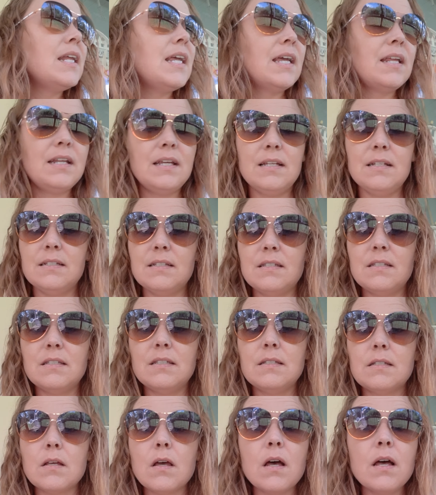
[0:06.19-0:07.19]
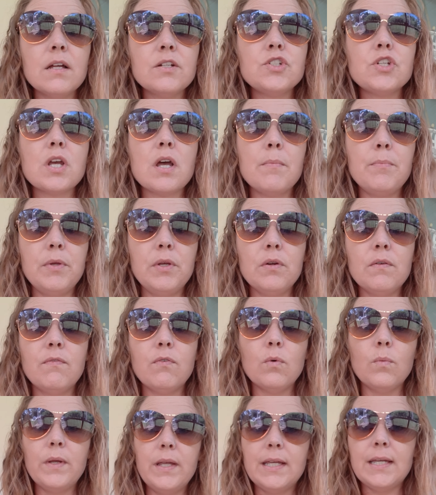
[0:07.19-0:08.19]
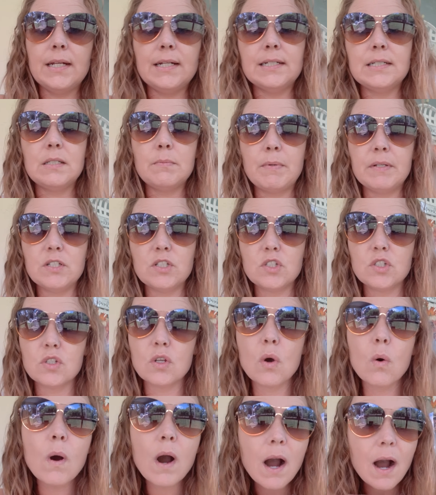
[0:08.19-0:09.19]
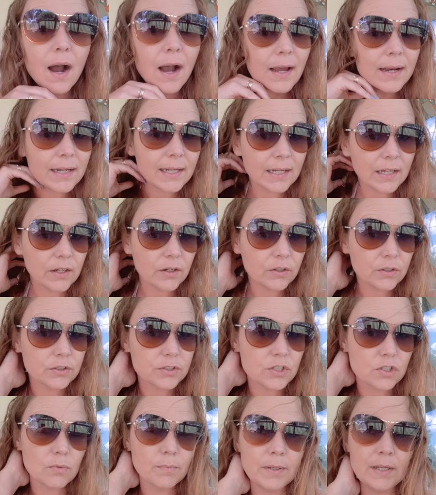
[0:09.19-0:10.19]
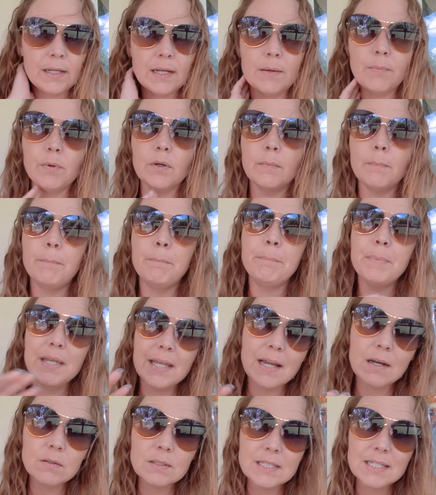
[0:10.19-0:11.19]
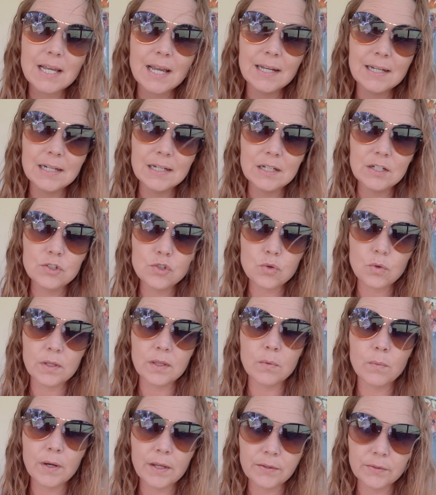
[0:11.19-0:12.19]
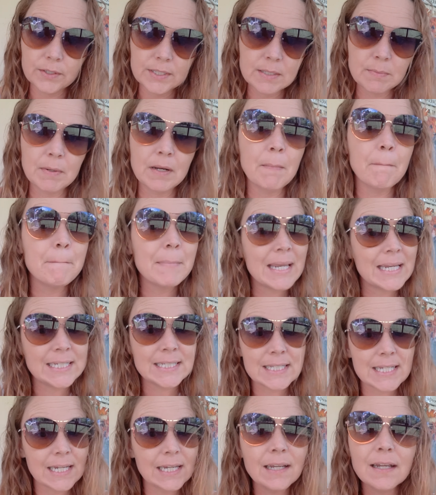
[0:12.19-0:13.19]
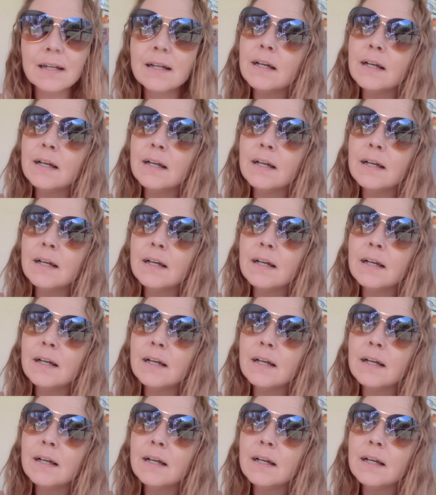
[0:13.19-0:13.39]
It is such a beautiful weekend. It's been so hot here, so being able to be outside and enjoy the weather has been amazing.